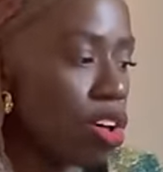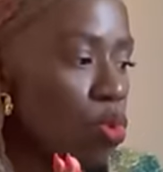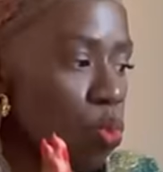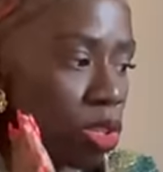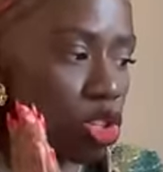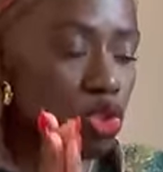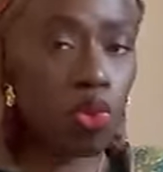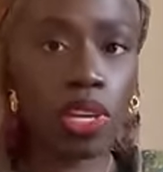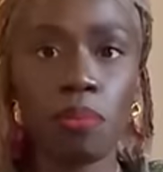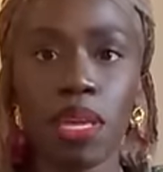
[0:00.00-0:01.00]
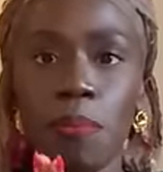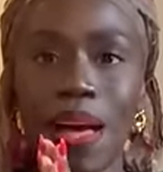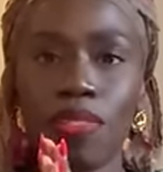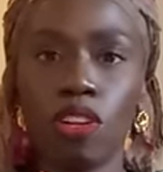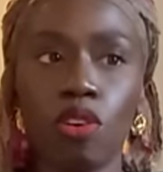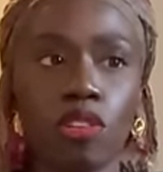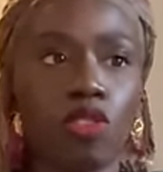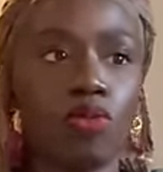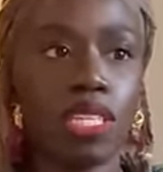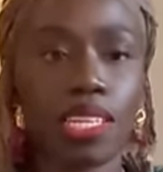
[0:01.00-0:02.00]
What's annoying me about the loss
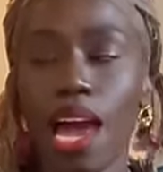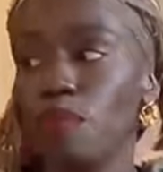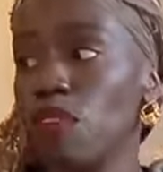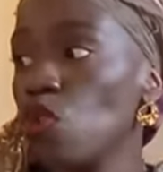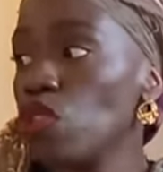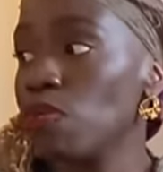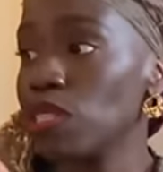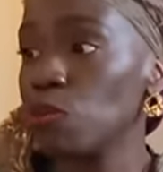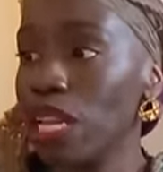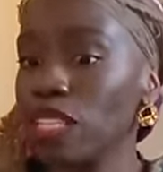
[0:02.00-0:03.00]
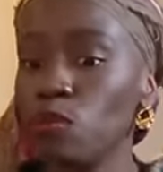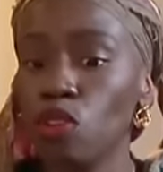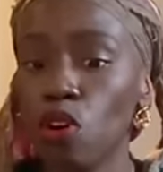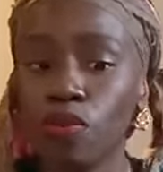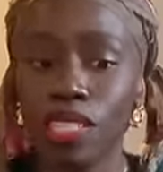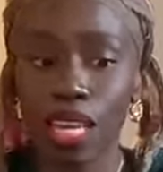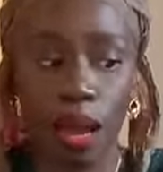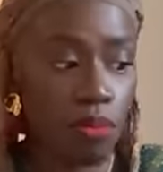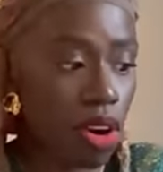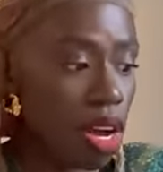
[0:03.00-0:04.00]
of this camera or the misplacement of this
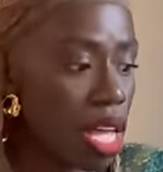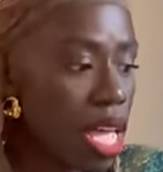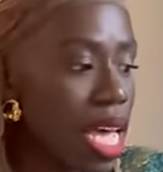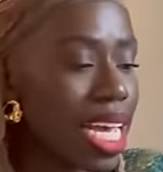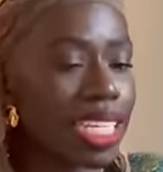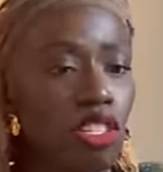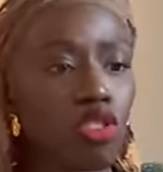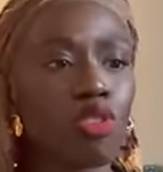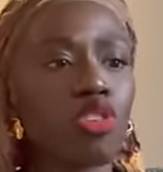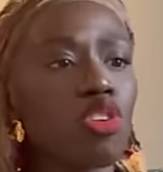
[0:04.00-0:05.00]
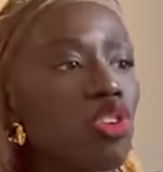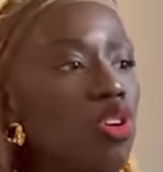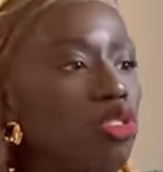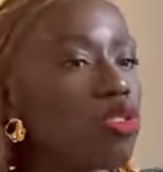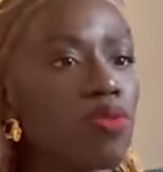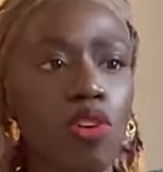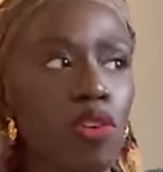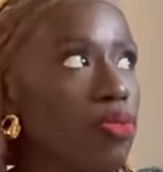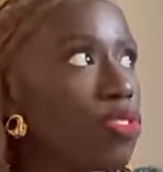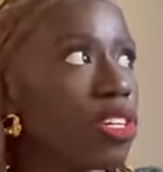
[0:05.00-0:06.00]
camera is it's got a lot of
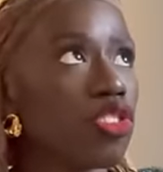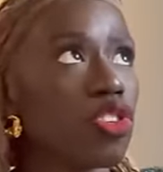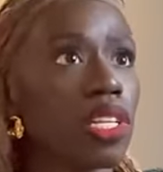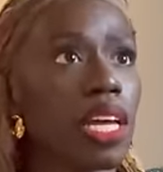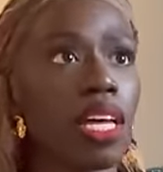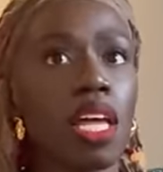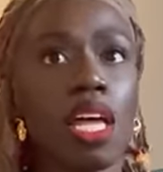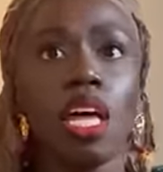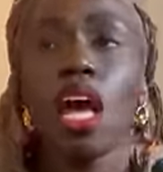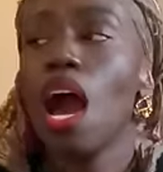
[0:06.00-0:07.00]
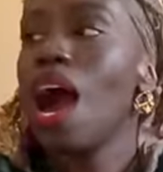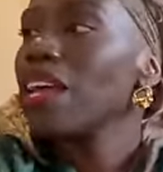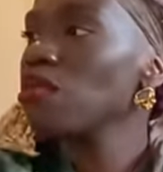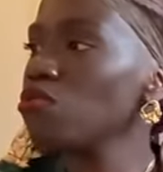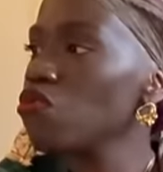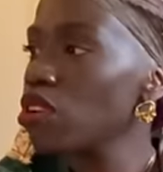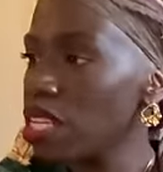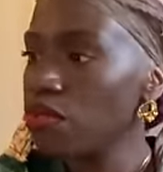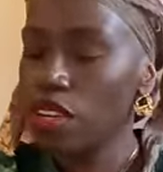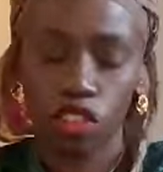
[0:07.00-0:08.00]
vlog footage on it. I am
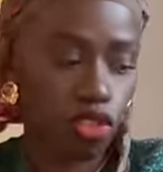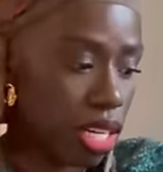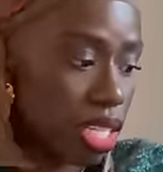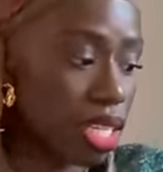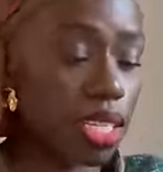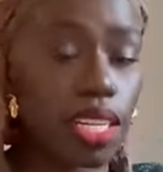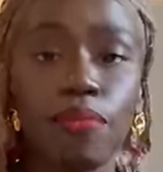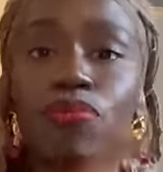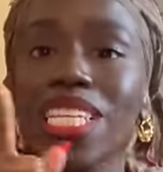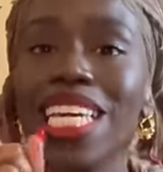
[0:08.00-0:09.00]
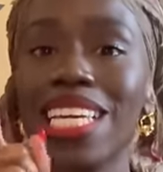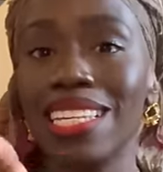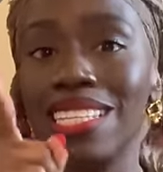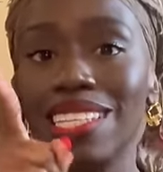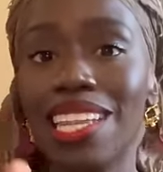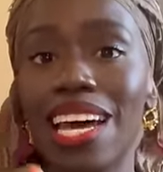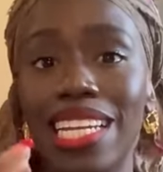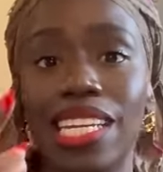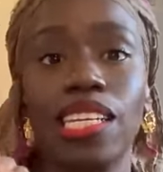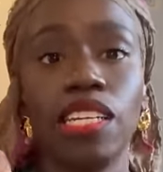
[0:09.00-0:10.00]
really frustrated. It is
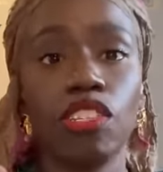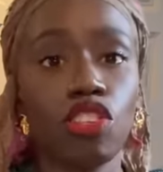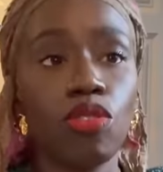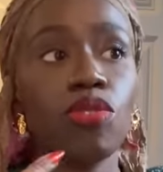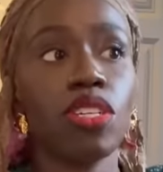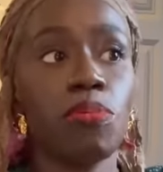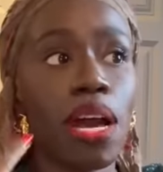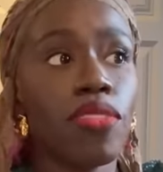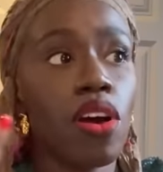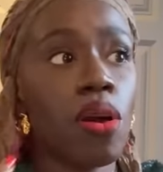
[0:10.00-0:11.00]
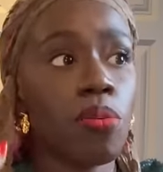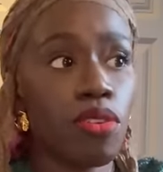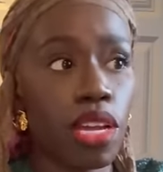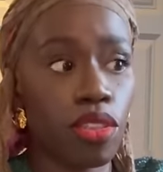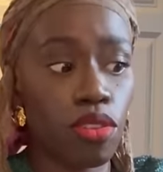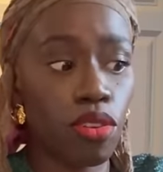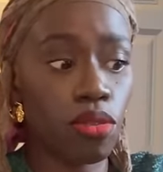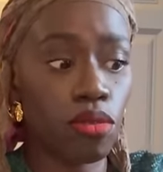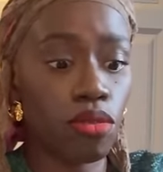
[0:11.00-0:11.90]
slightly an excuse to buy the upgrade though.